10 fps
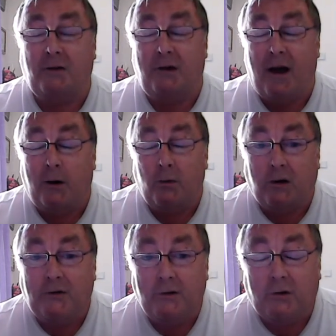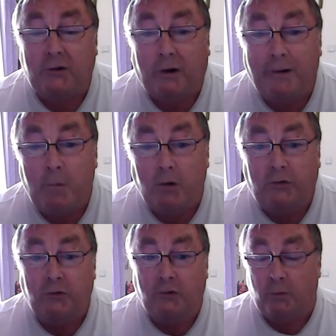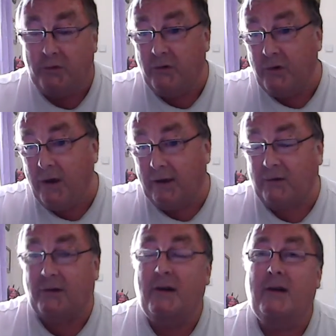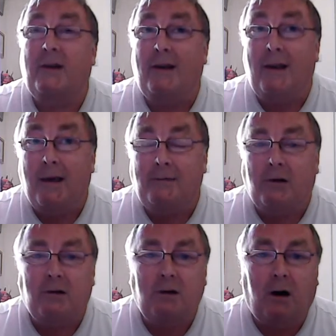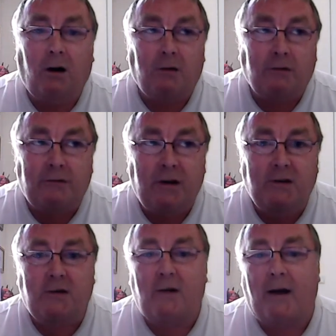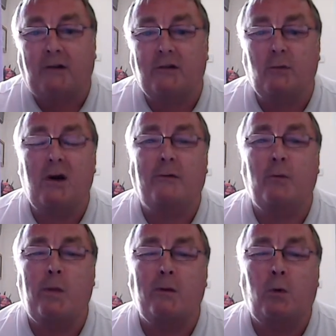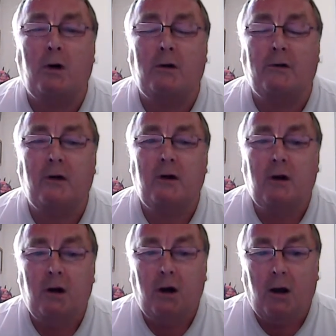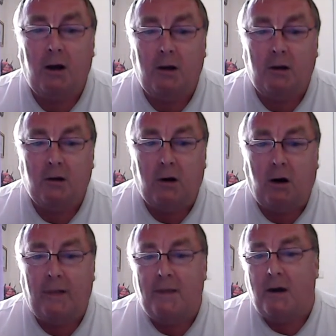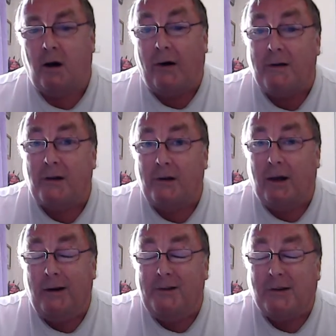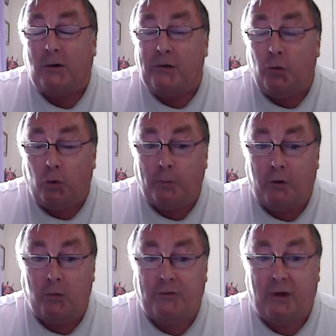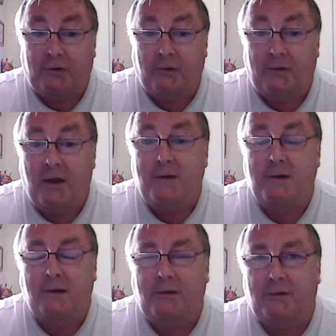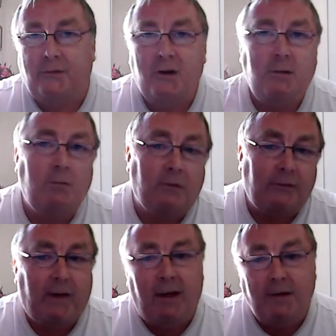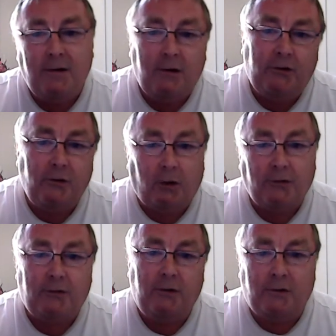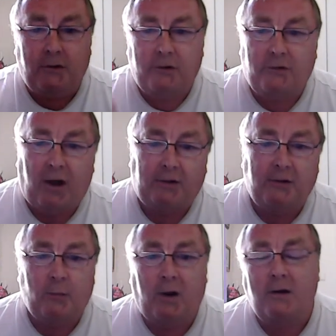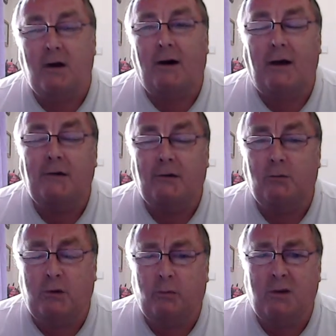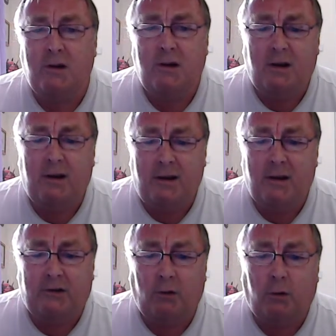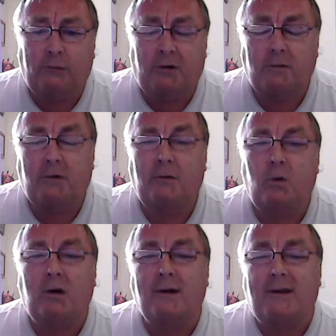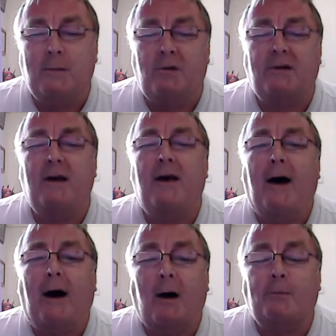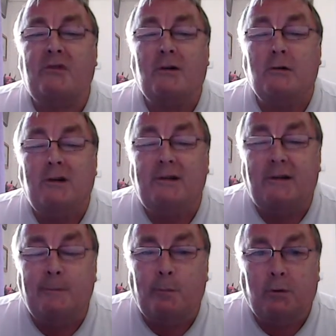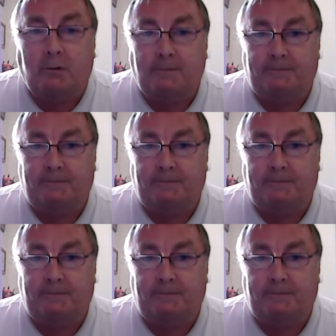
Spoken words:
Now we're going to look at our emotions, which are the next level of interaction we have with the world. And then our analytical thought processes, the endless stream of endless nonsense that chatters away in our heads, which we hear so often. We're going to keep it absolutely simple.